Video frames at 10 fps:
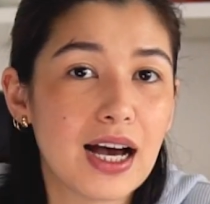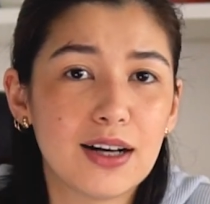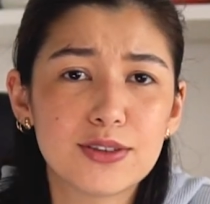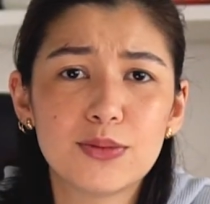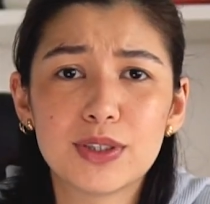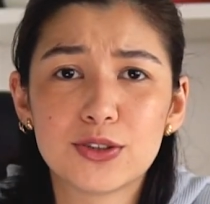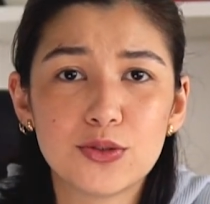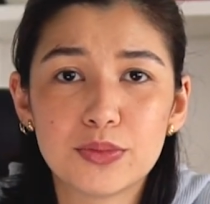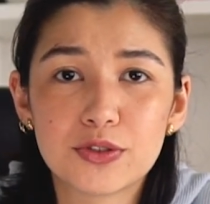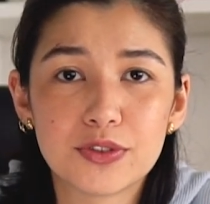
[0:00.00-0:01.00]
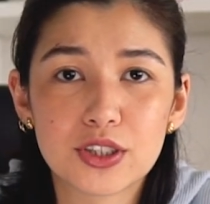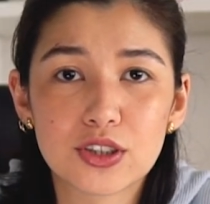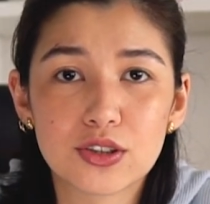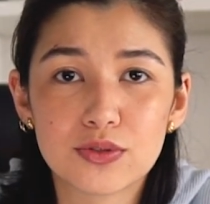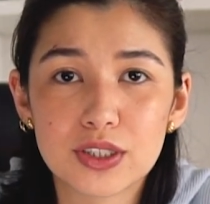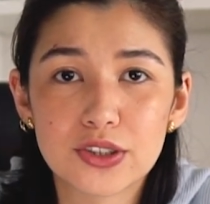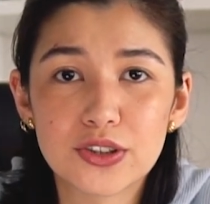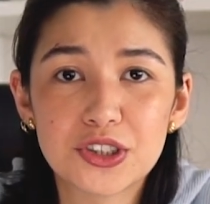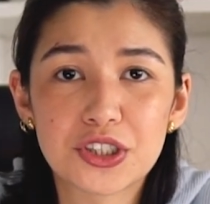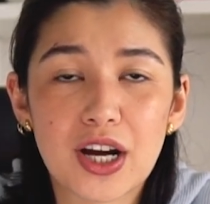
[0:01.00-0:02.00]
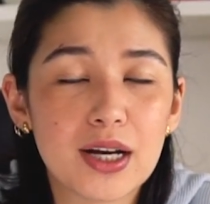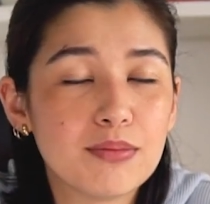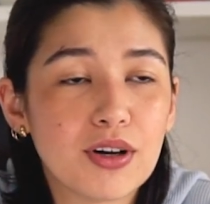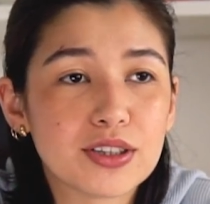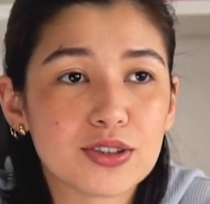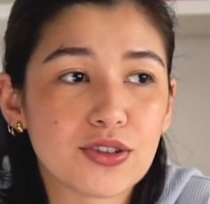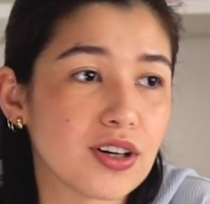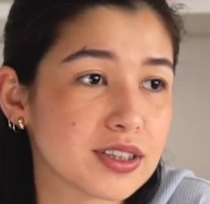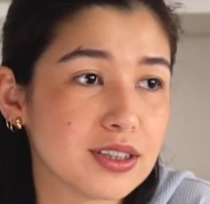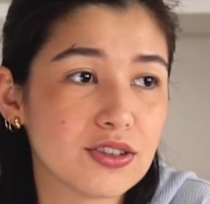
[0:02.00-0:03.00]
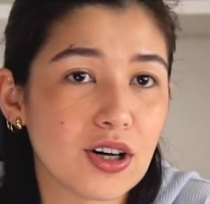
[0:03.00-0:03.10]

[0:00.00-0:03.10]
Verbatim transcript: After my superficial research, I bought stocks and